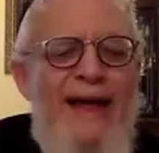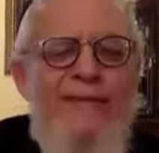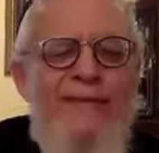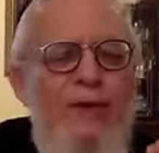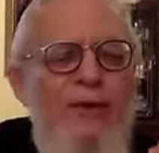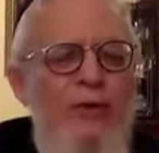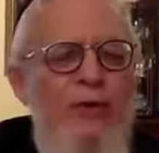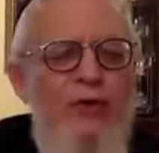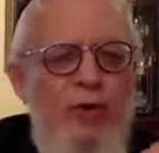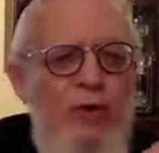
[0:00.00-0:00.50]
That
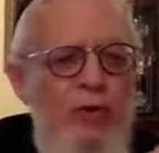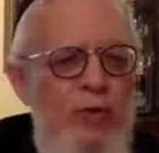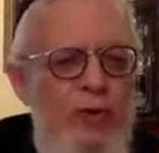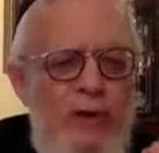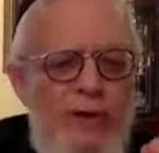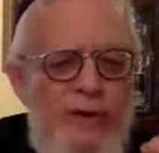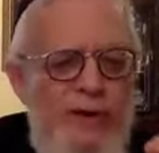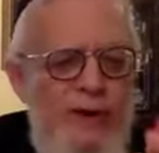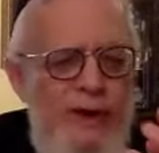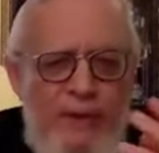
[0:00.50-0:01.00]
that the Jew
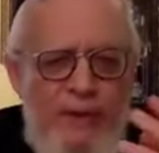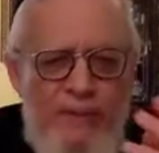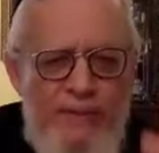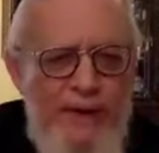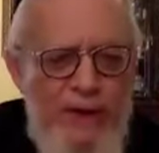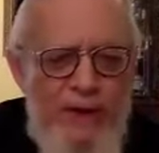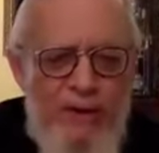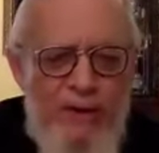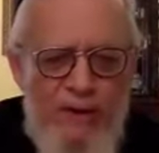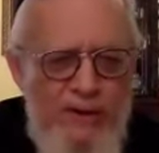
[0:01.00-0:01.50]
doesn't
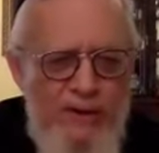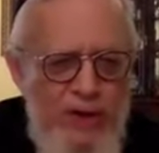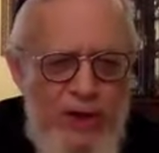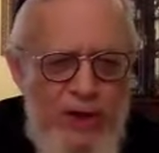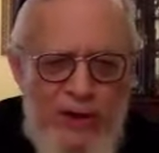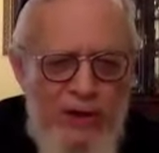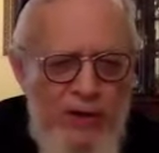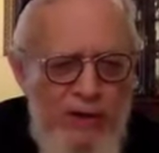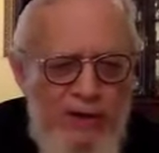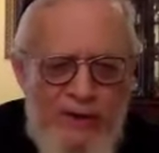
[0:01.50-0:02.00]
intermingle in
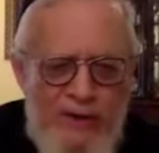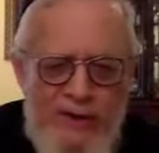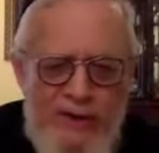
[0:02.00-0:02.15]
Gentile